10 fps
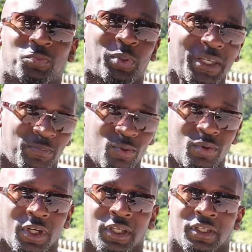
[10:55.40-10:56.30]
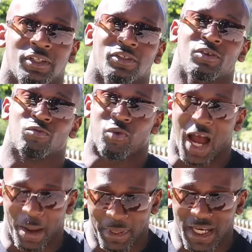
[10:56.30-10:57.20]
people
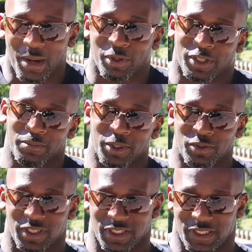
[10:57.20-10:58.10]
robbing our community.